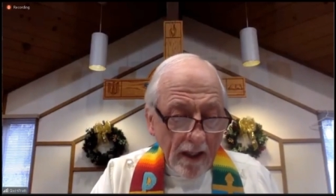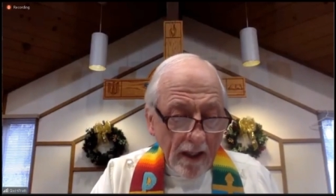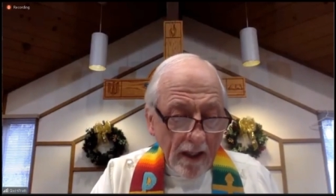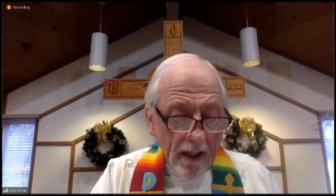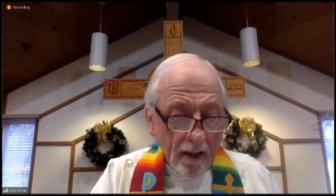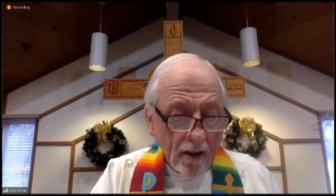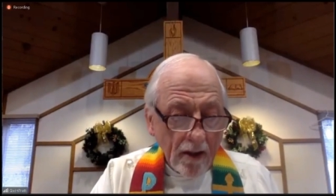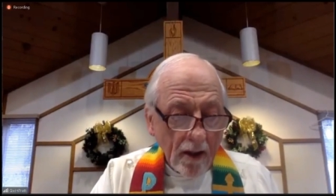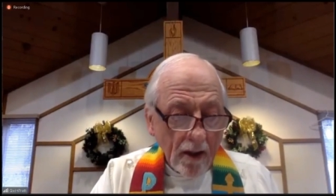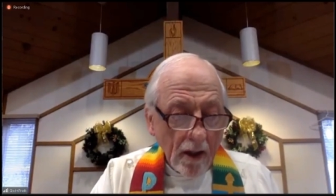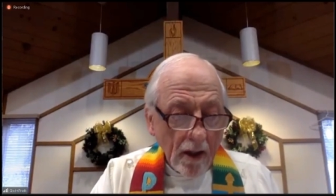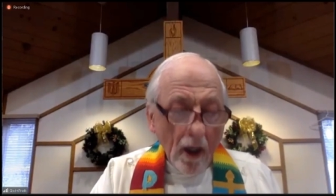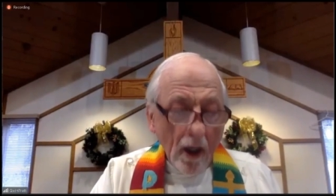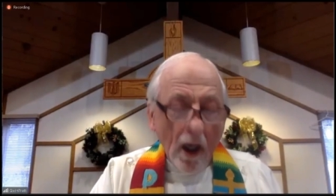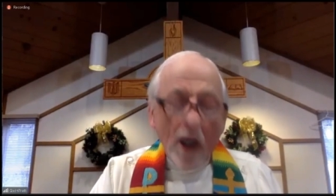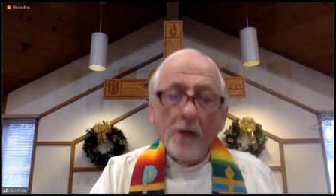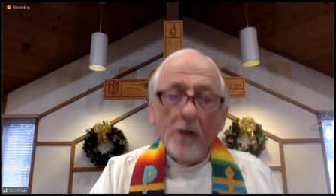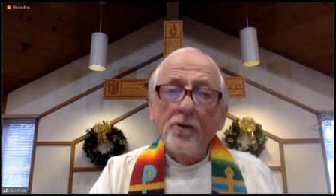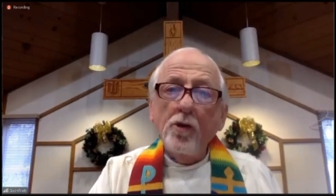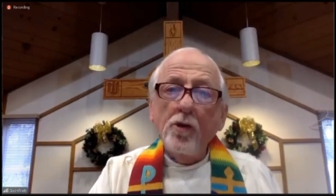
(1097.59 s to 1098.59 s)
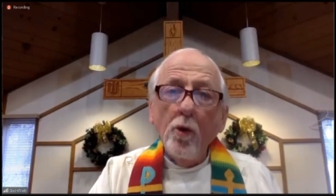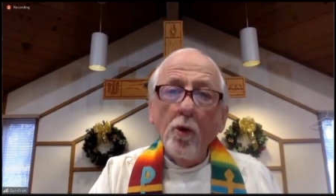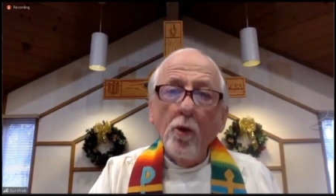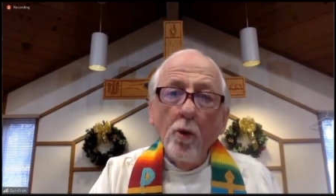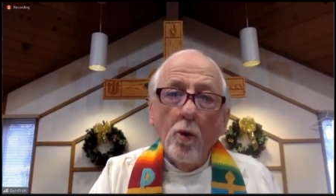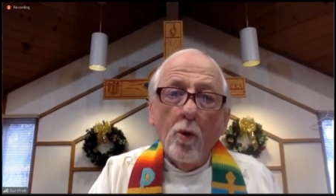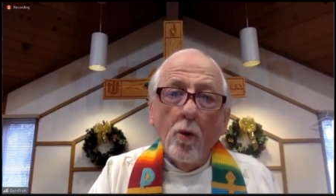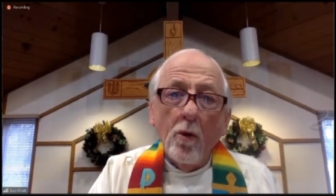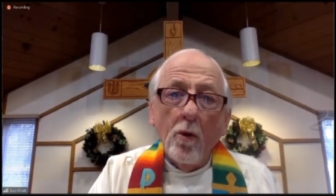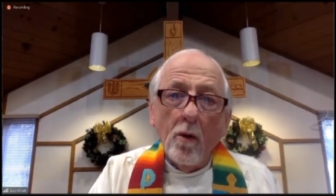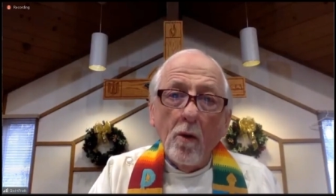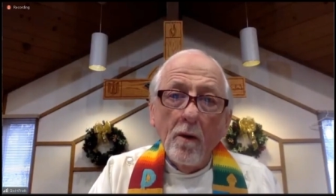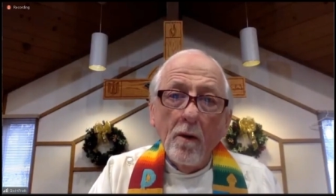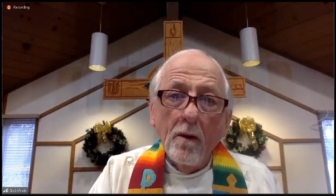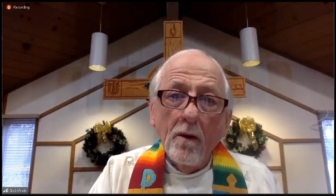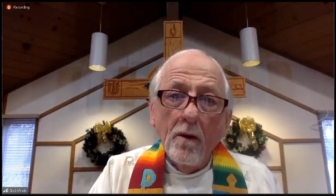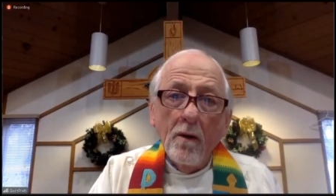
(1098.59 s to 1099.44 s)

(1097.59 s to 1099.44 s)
into a tool